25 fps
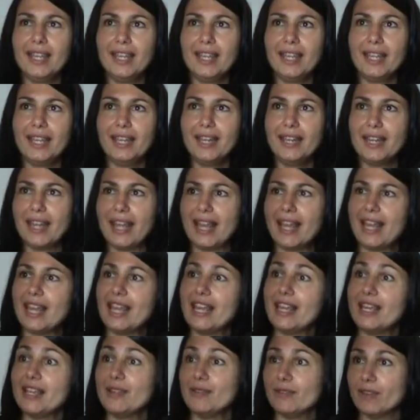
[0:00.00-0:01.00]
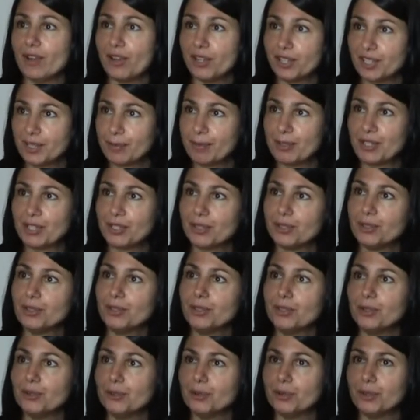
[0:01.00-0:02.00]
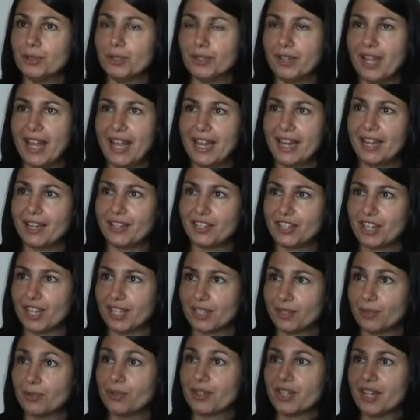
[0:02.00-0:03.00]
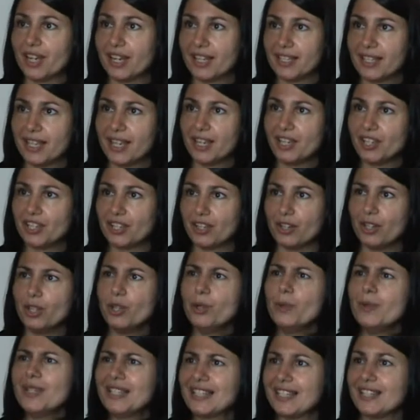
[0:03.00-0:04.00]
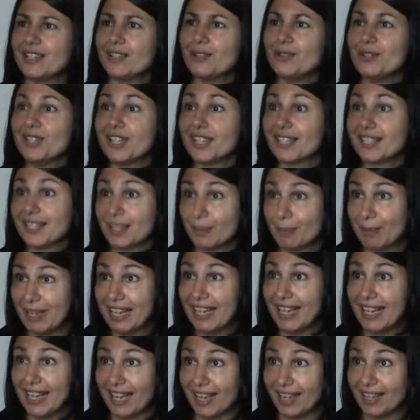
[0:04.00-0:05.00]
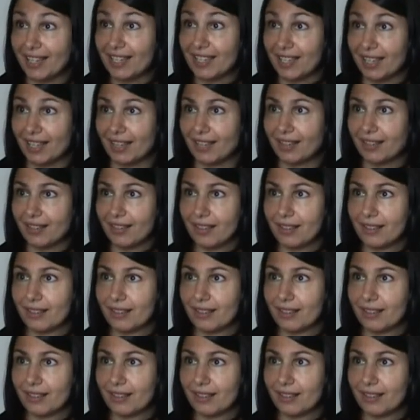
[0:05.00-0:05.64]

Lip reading: In a hospital or NHS organisation, who is it who does the mediating?